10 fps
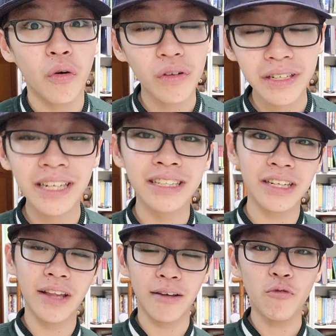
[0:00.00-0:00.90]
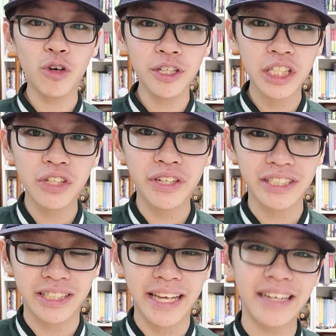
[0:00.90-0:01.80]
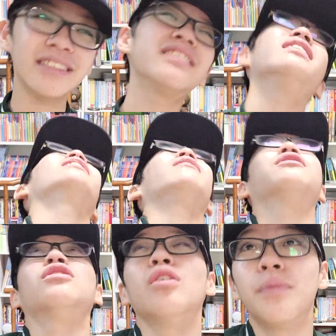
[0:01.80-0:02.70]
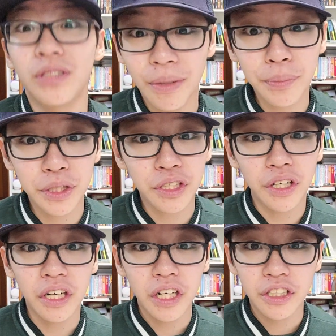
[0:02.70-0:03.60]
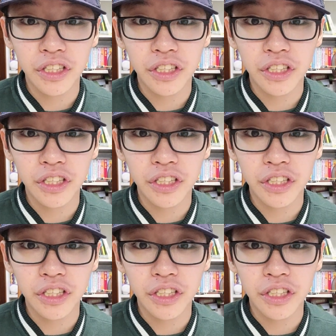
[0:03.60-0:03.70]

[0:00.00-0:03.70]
We'll only need like 1 degree less of the global temperature